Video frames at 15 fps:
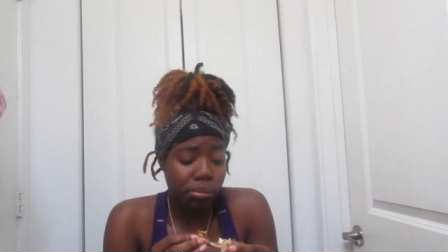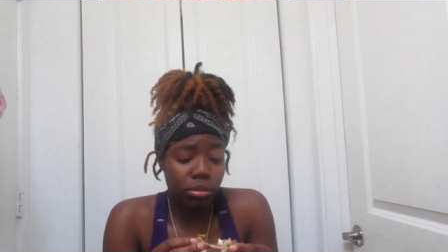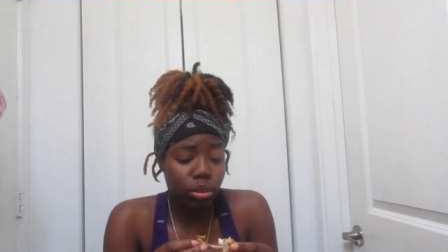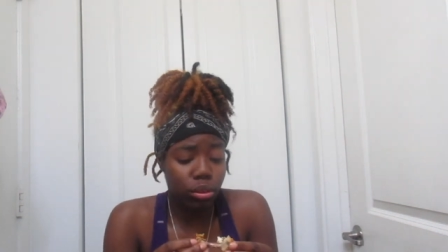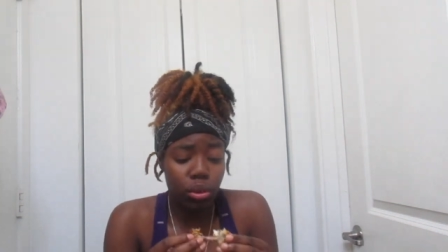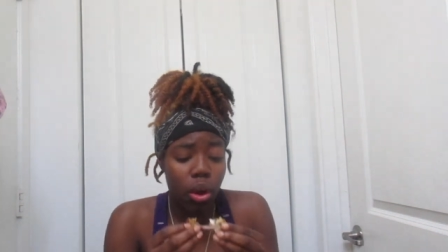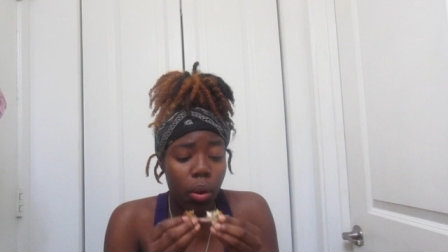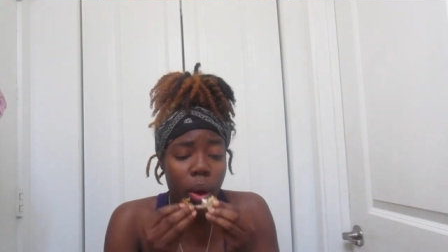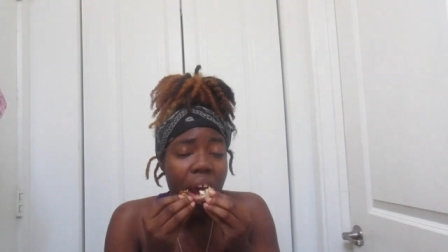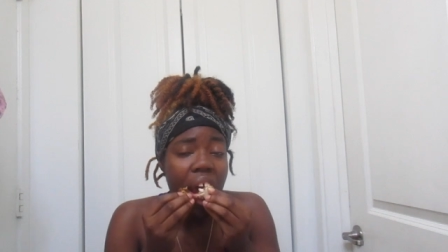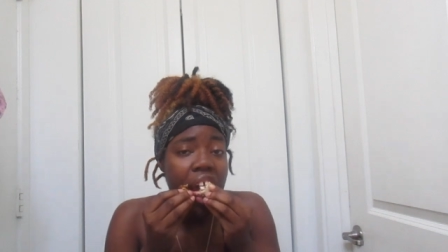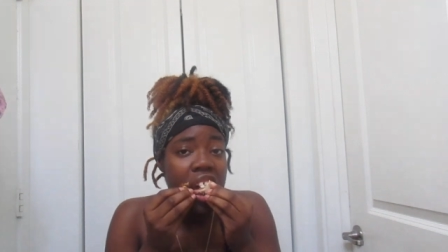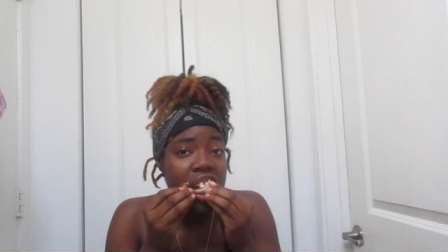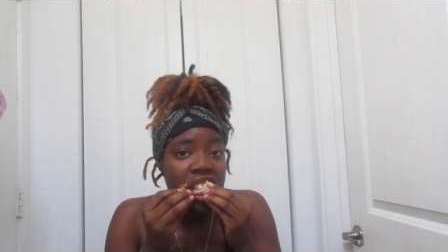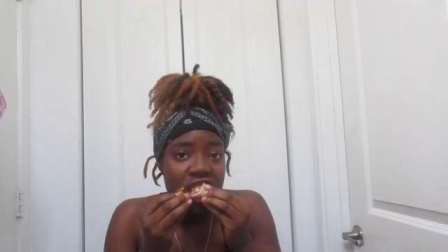So no.
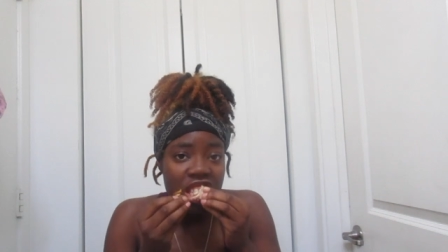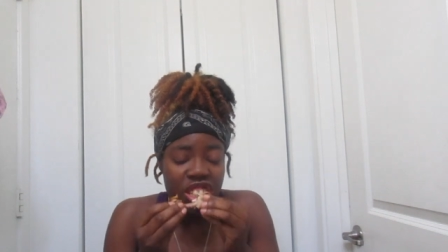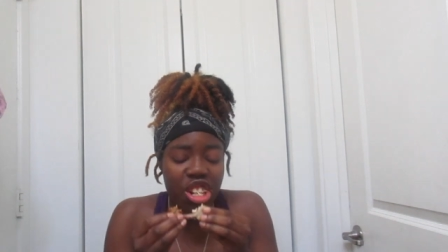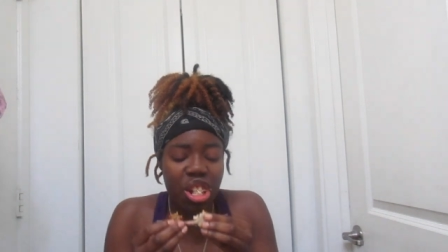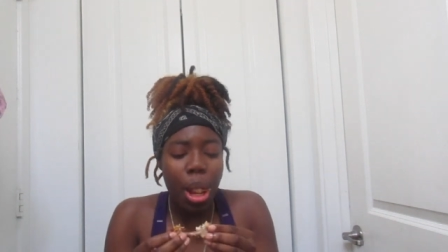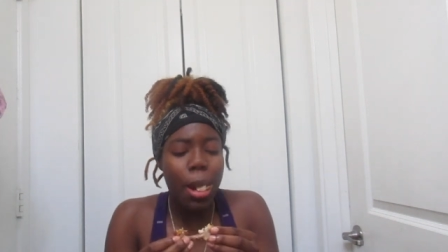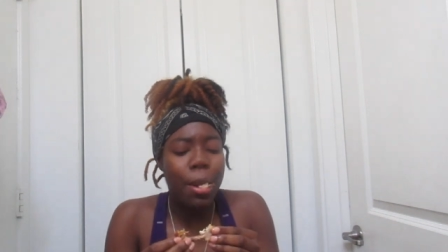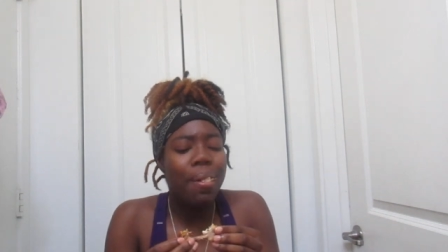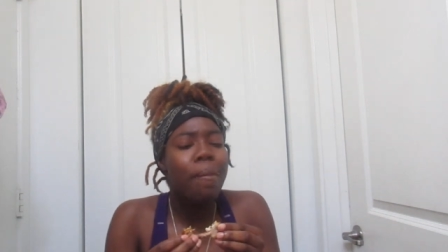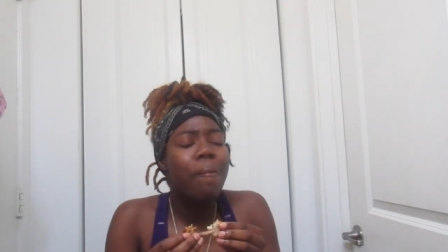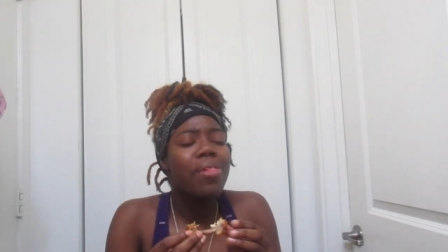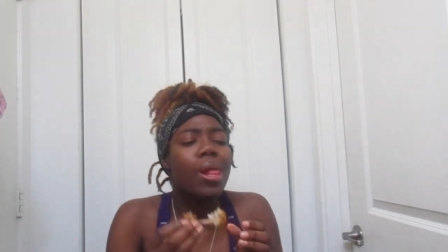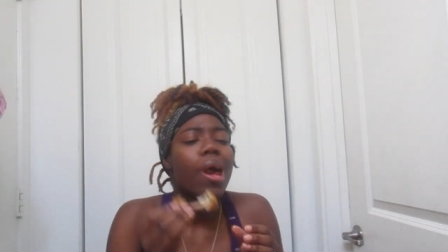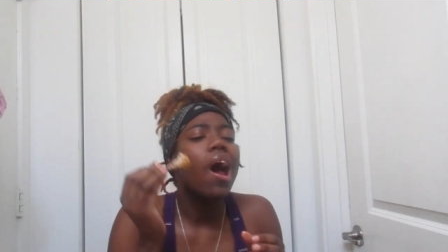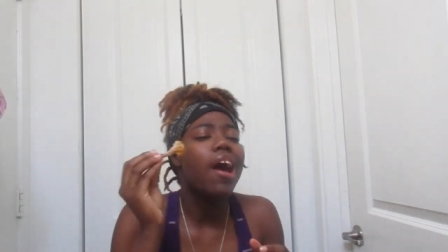So yeah,
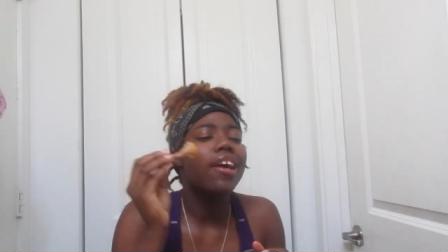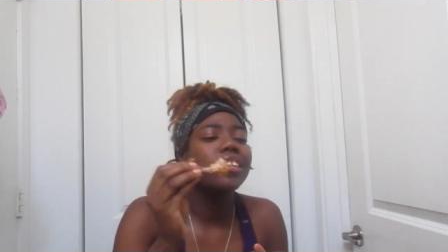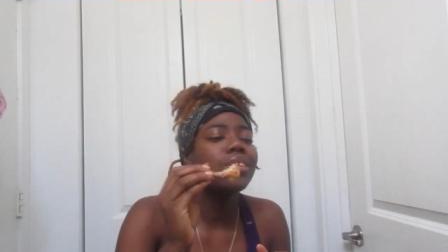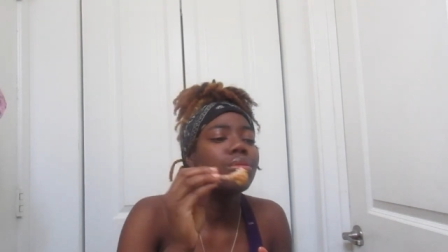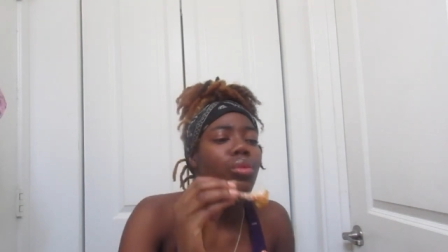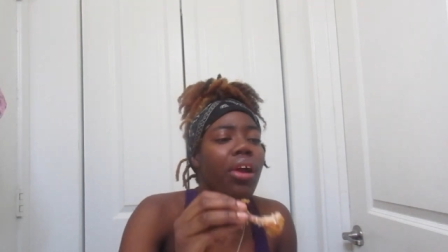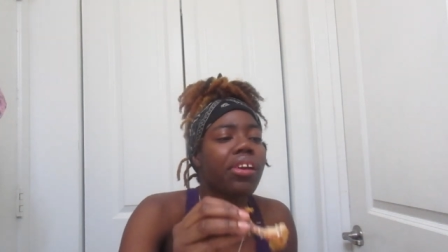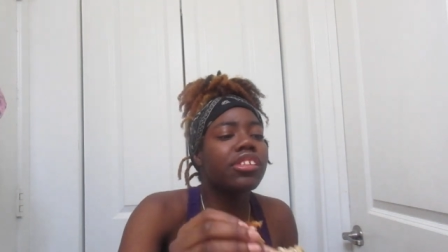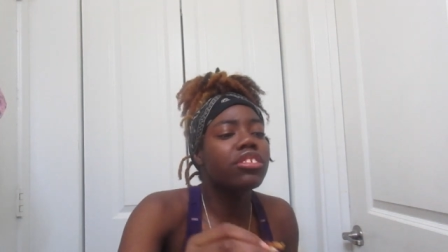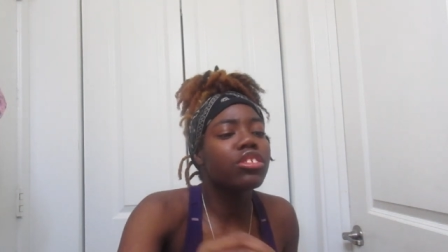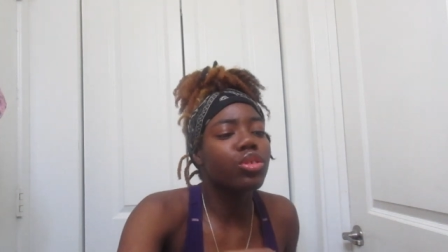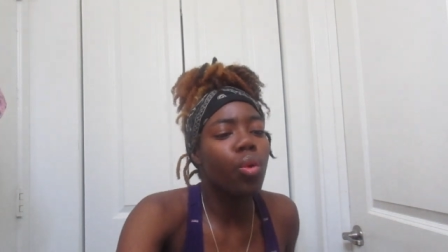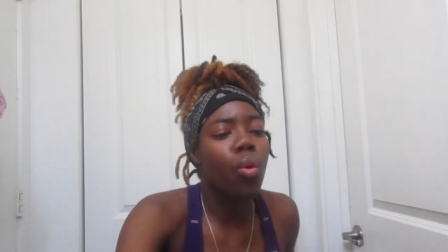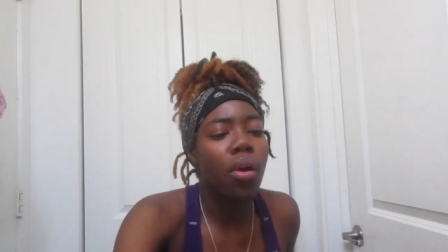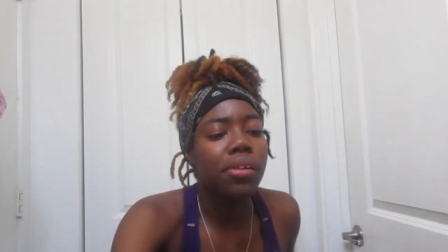I didn't work in a
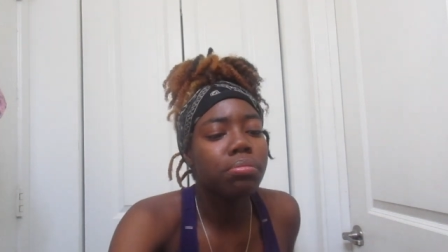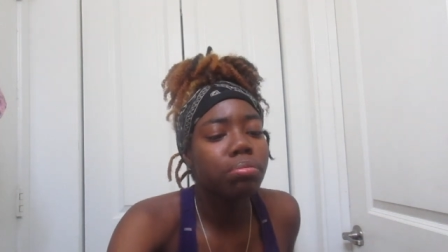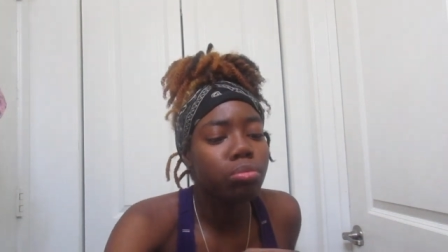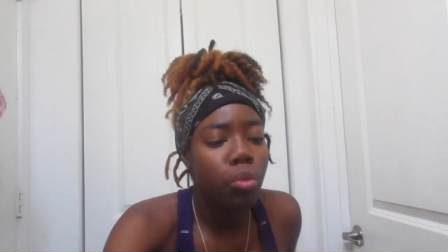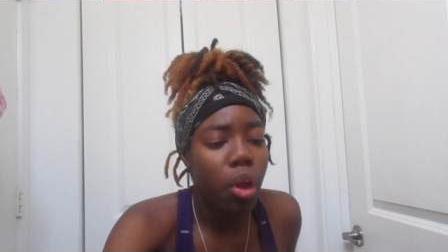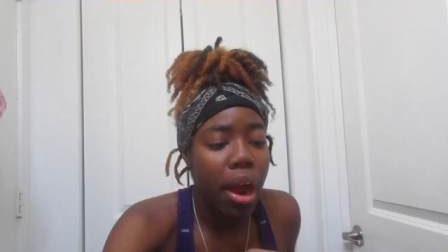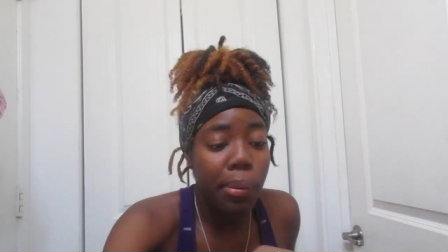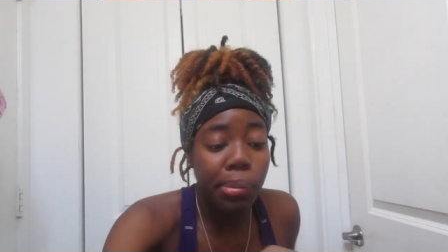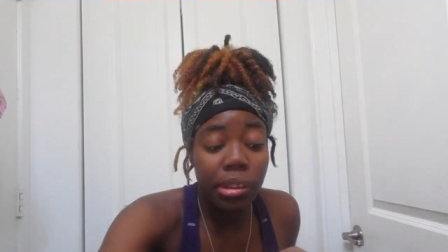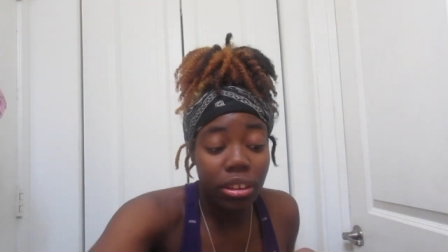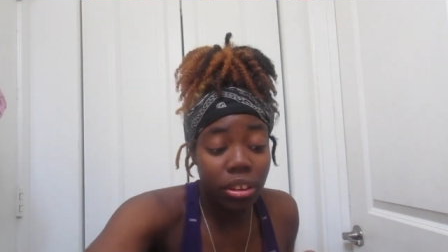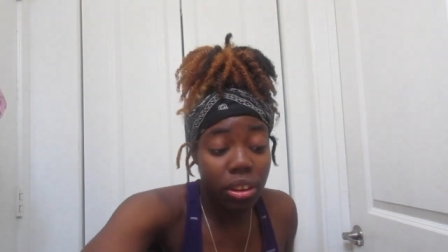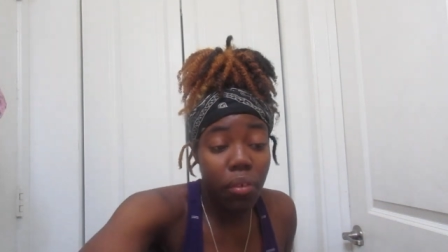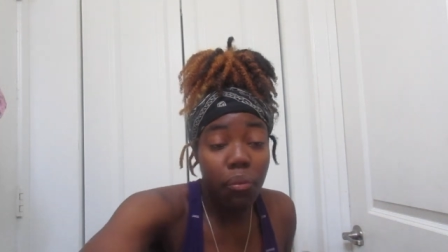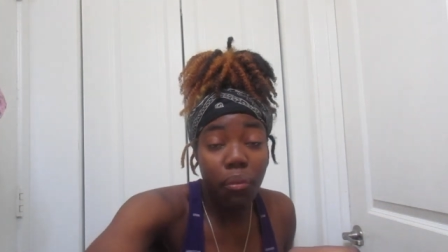store. I worked
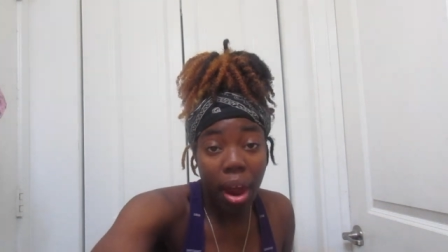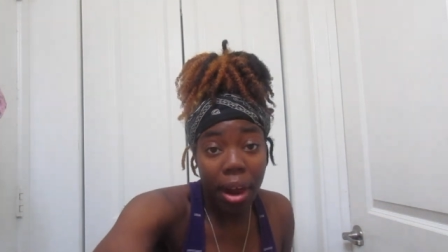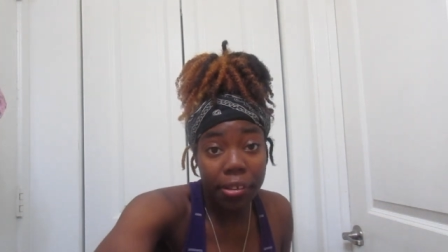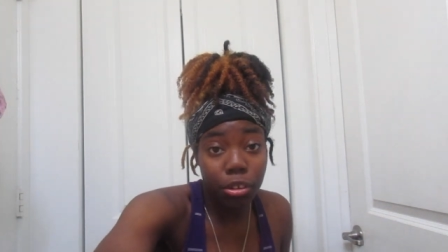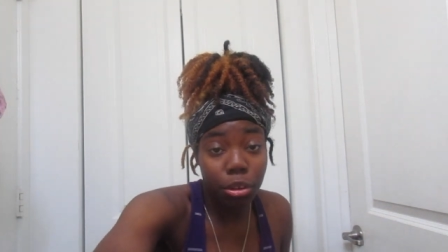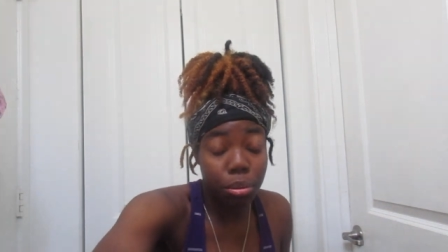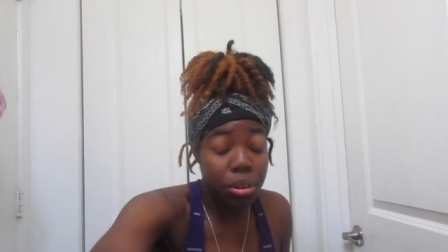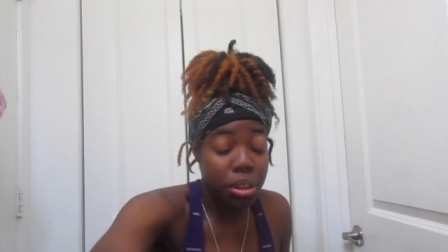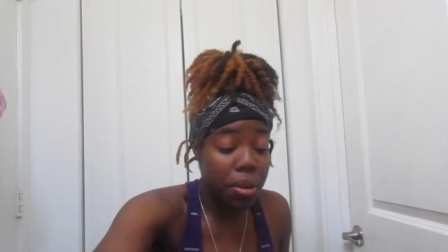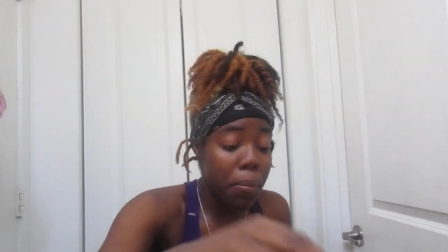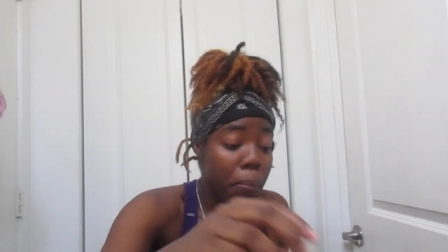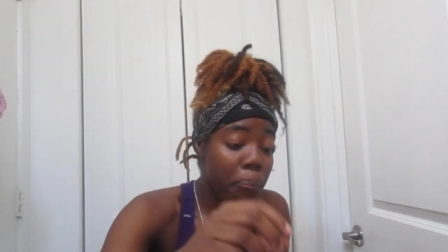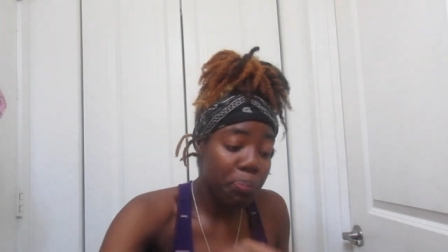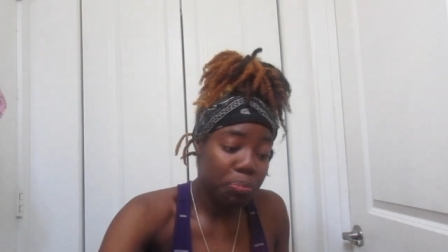in a factory.